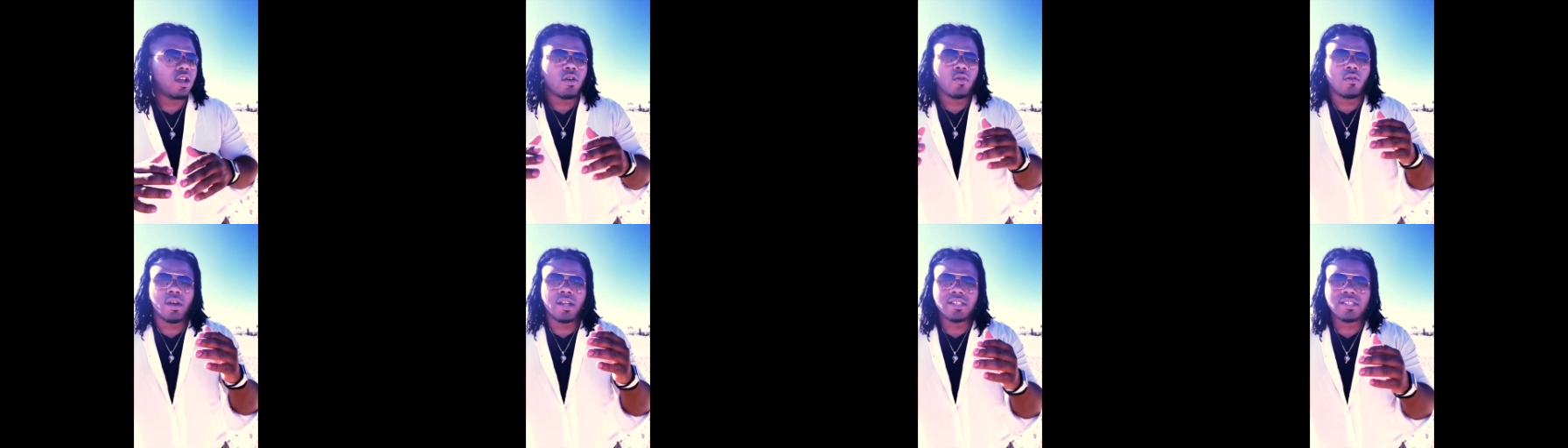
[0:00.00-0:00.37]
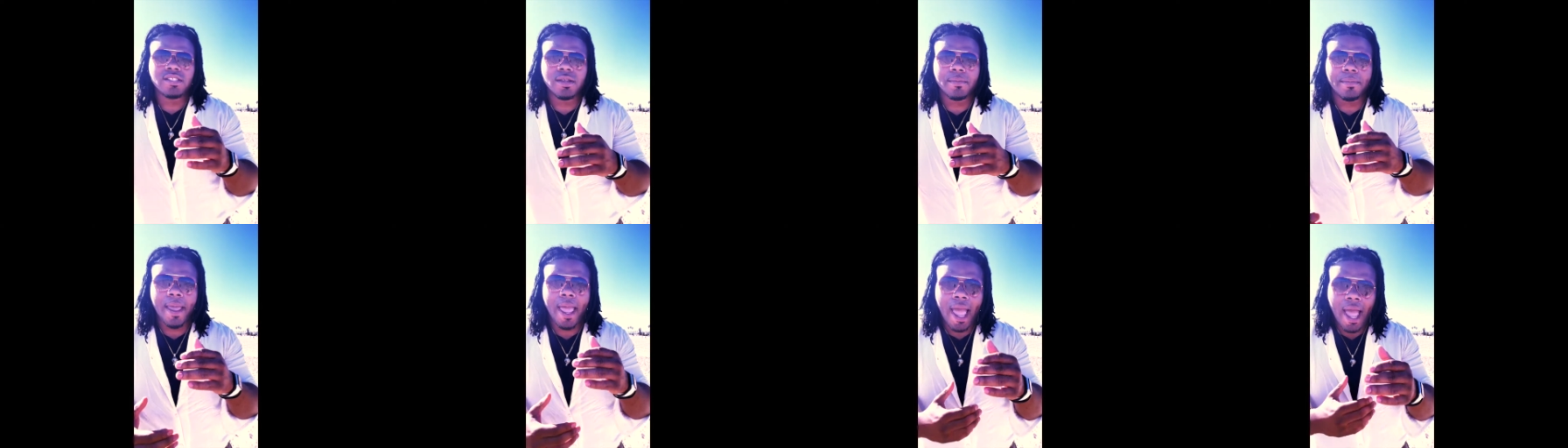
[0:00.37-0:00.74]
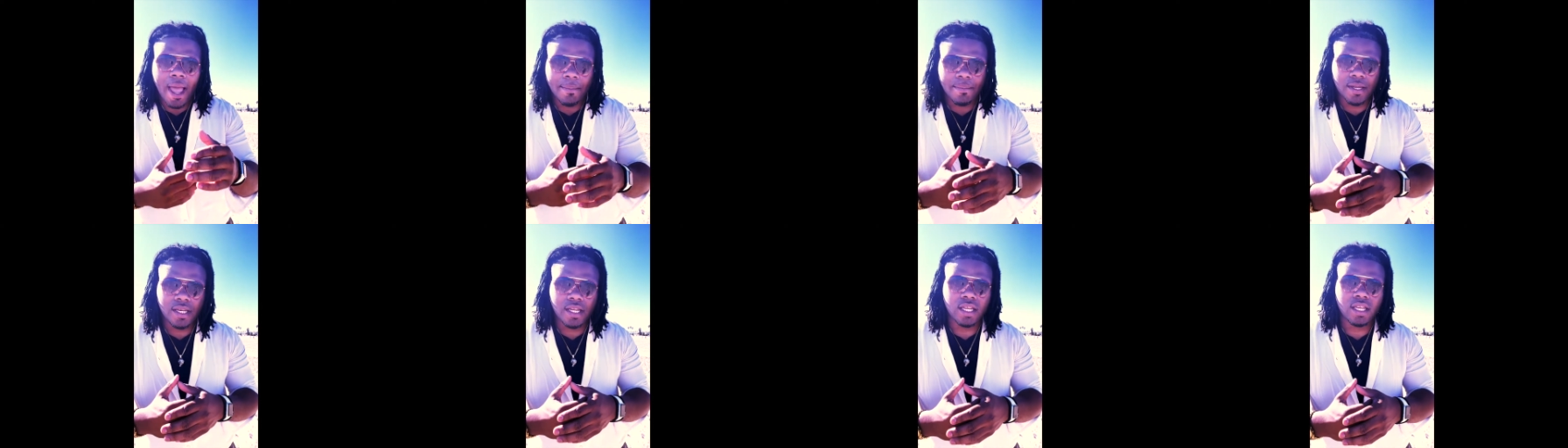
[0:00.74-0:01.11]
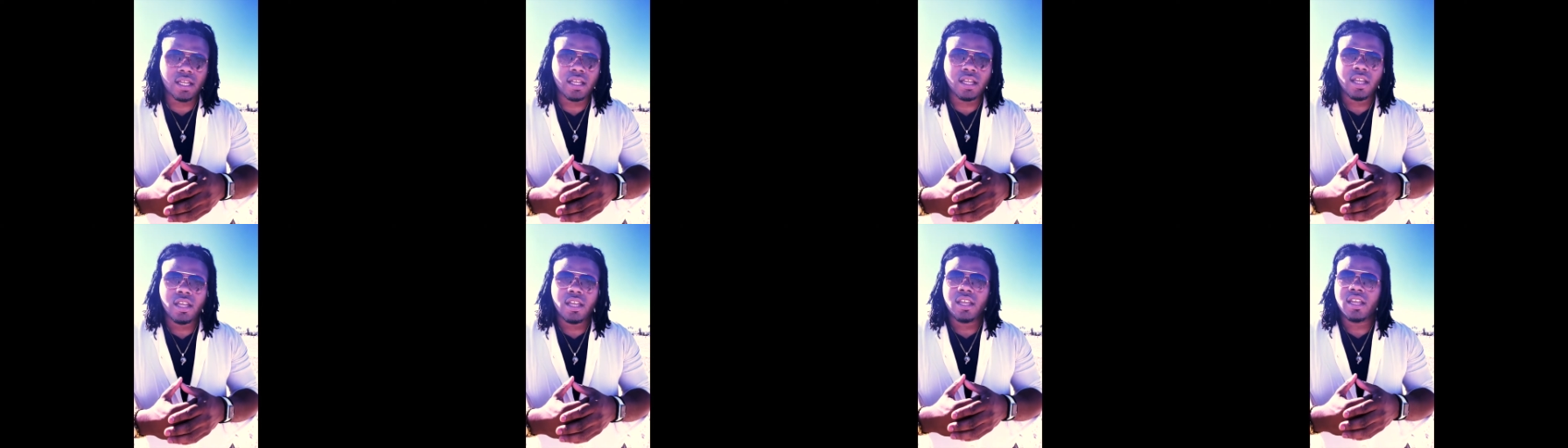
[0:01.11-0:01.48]
what ends up happening
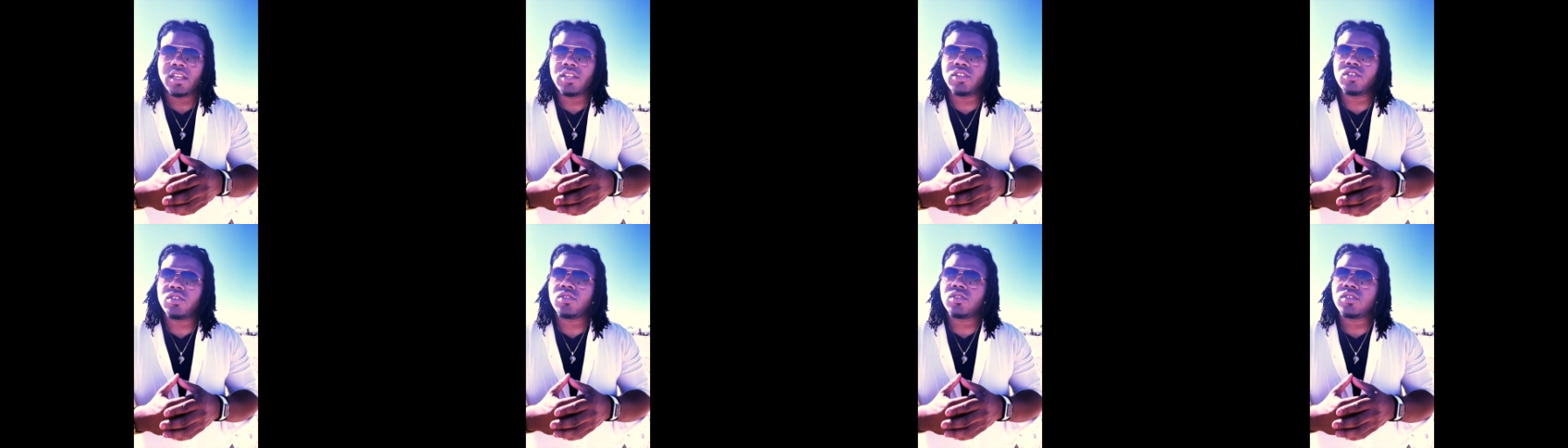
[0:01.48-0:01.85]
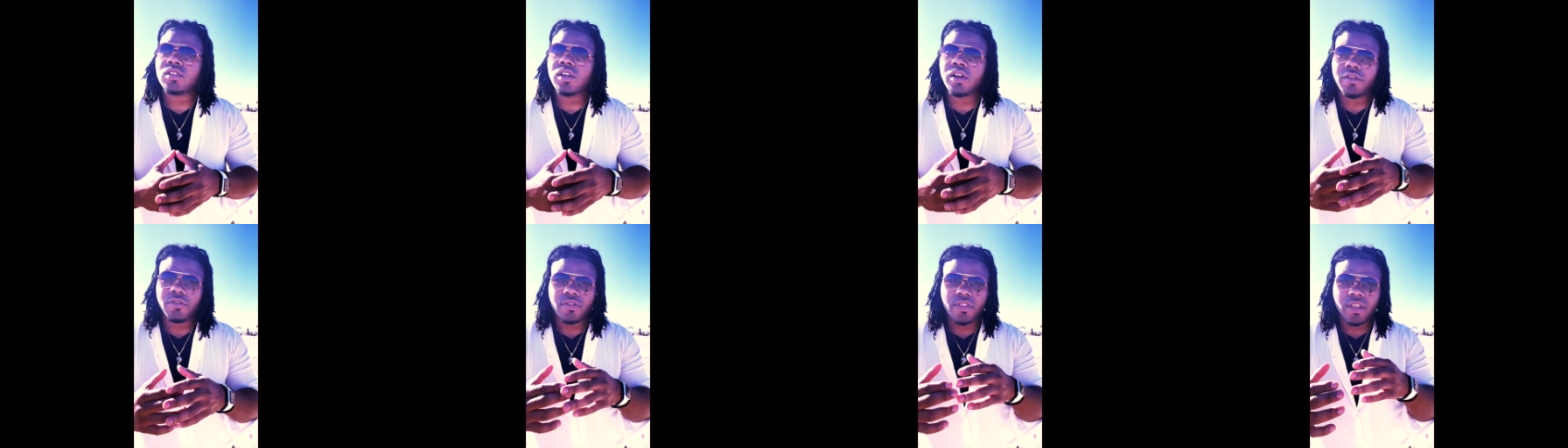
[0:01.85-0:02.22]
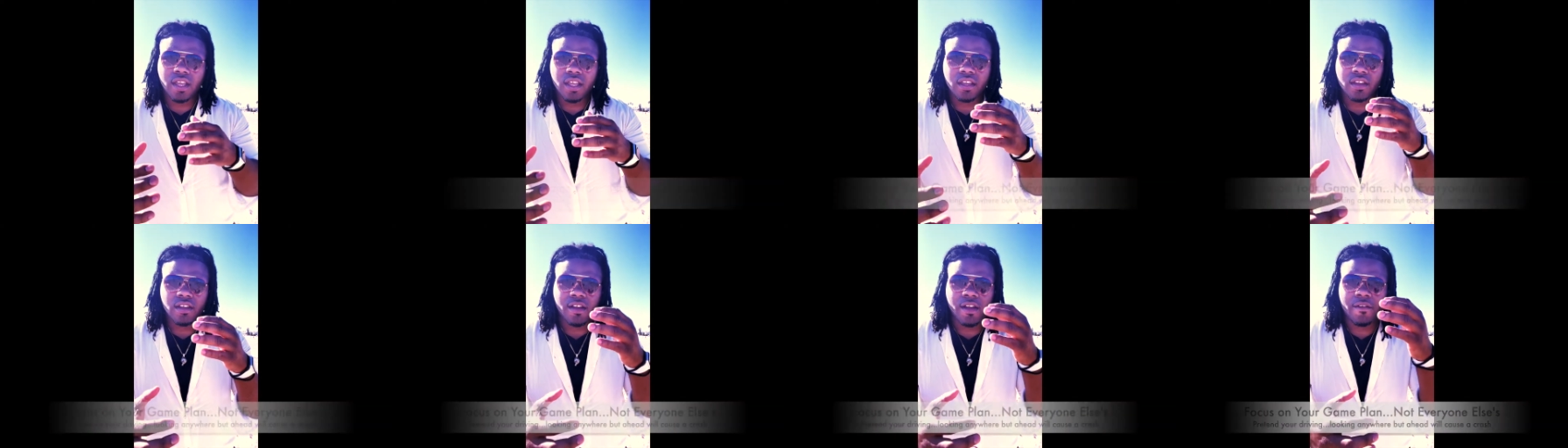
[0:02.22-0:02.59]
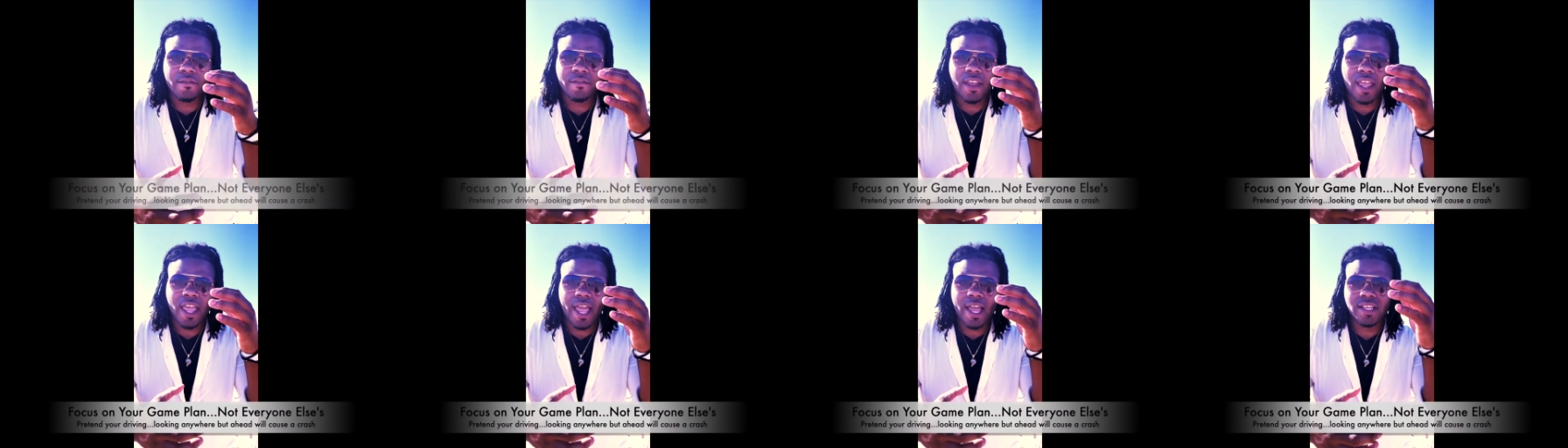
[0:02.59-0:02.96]
is you start thinking
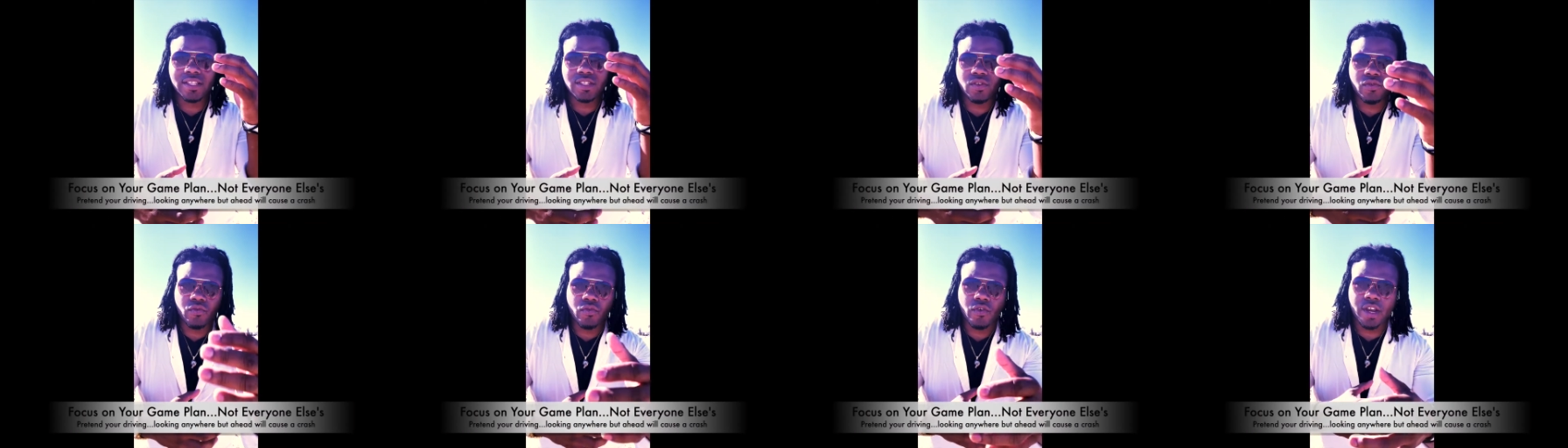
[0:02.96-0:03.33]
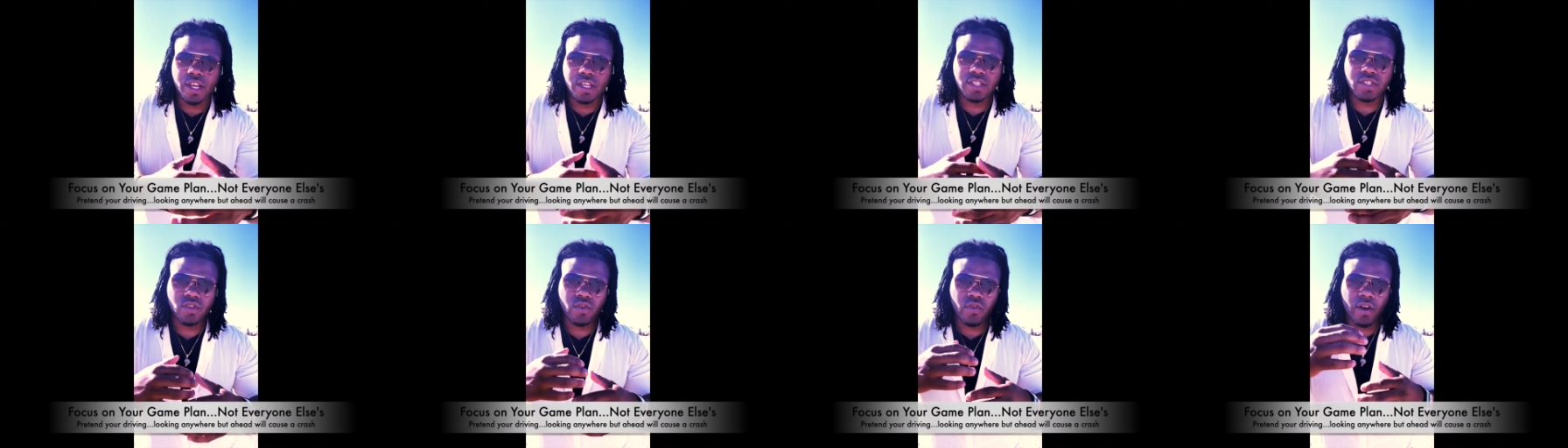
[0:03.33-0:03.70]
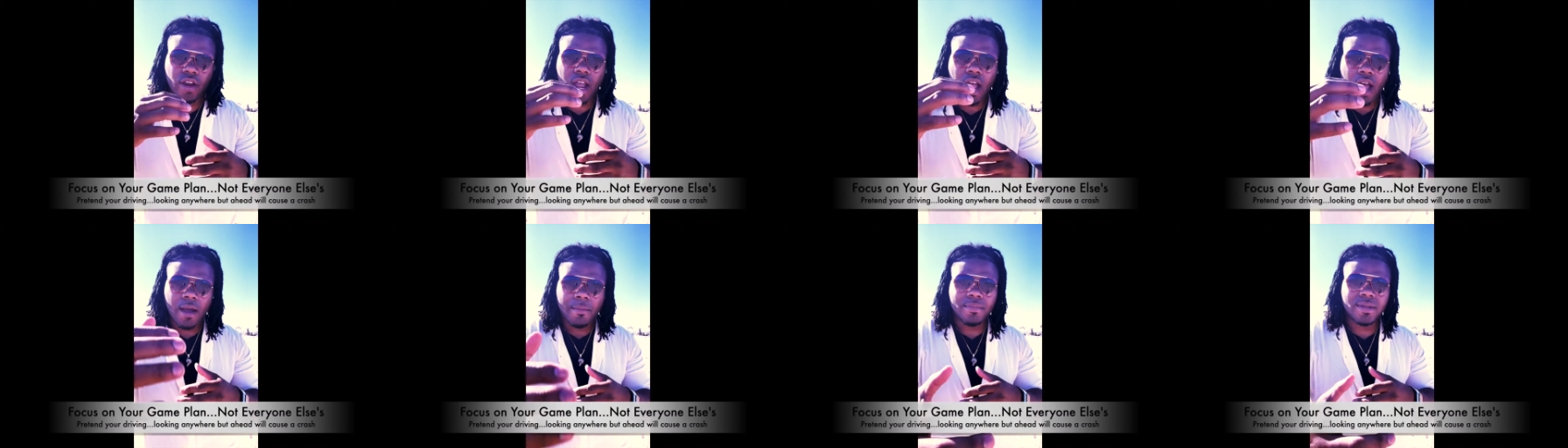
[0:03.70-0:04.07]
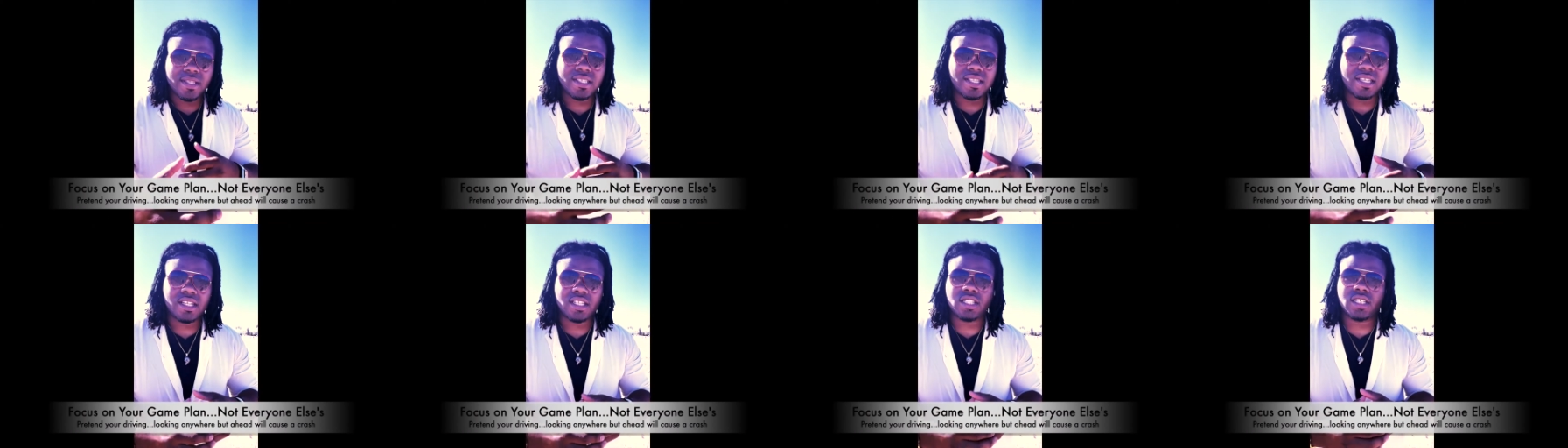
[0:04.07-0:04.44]
of it as a race or a
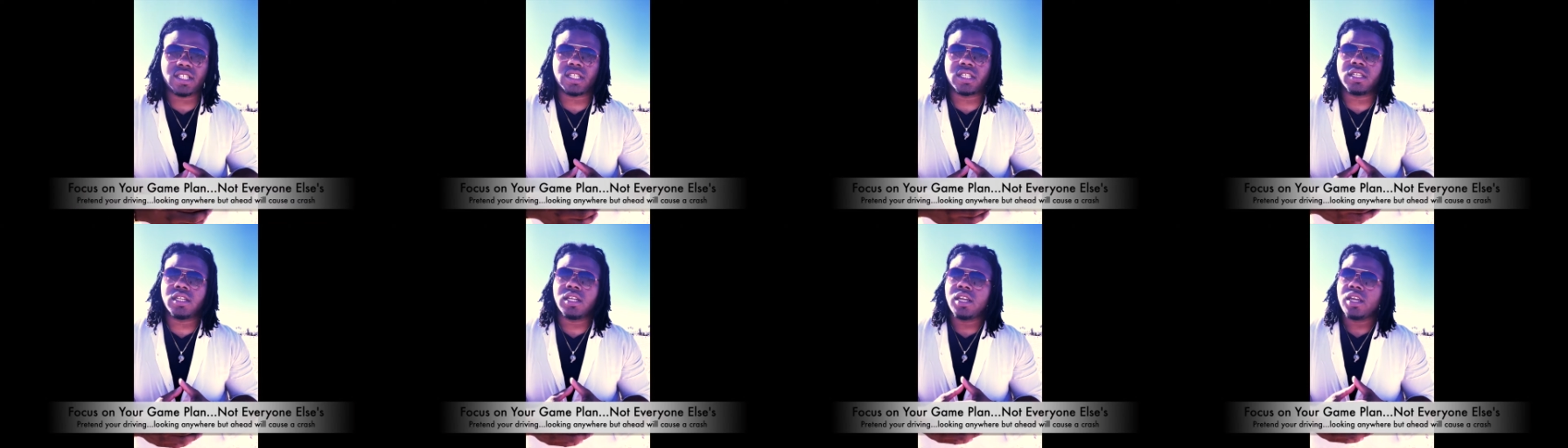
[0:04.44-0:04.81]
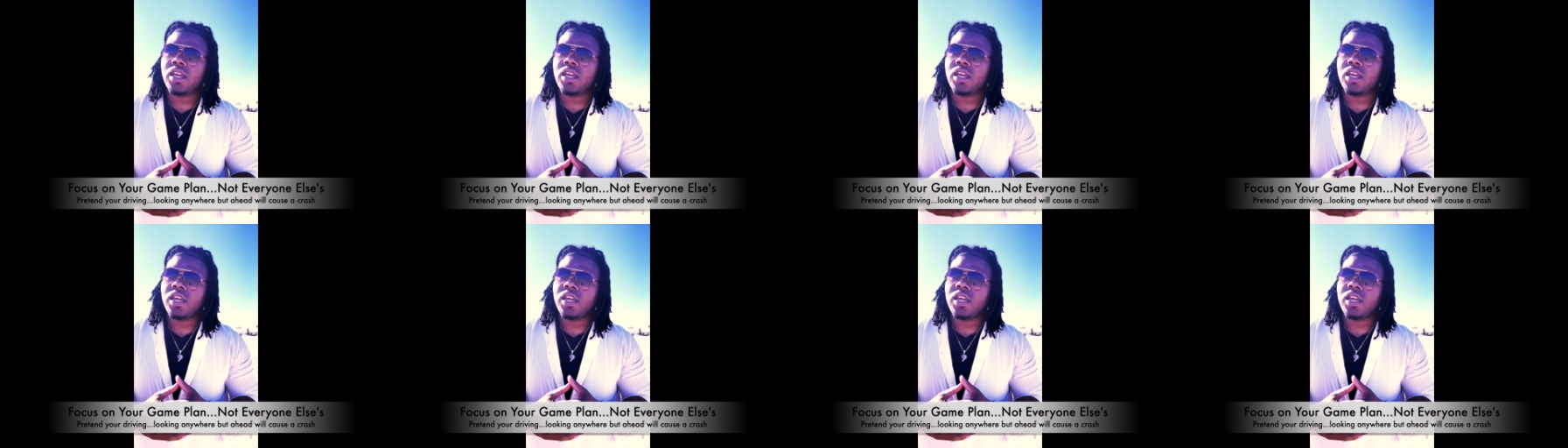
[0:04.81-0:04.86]
competition,